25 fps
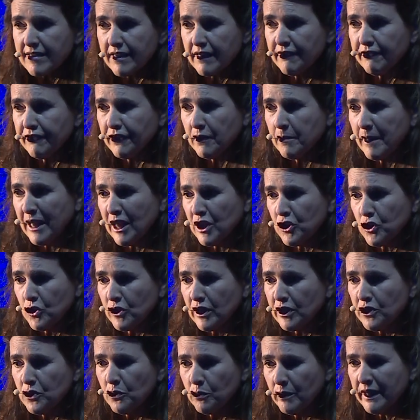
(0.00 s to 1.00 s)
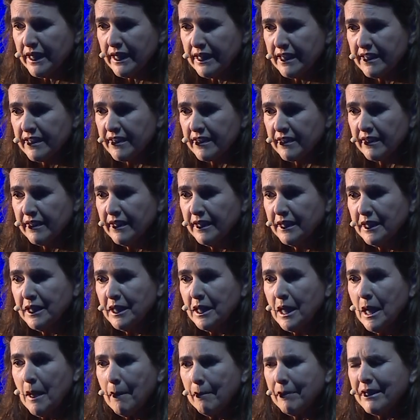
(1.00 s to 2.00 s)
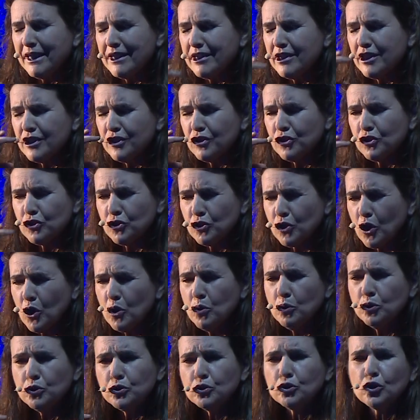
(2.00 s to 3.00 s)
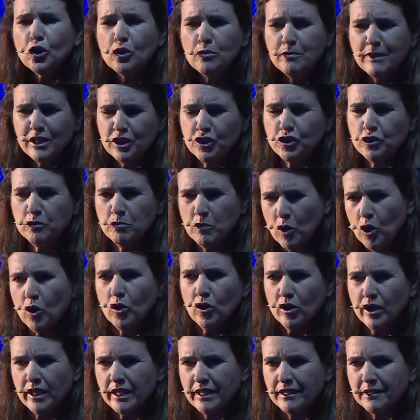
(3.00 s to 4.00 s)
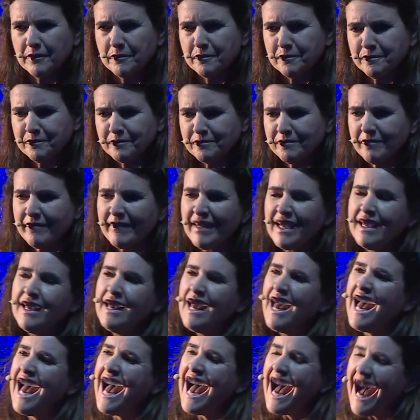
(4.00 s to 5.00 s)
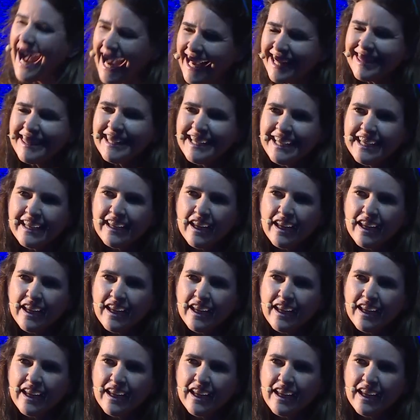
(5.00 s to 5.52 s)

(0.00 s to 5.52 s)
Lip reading: information and you read, but it is so, so much more. I think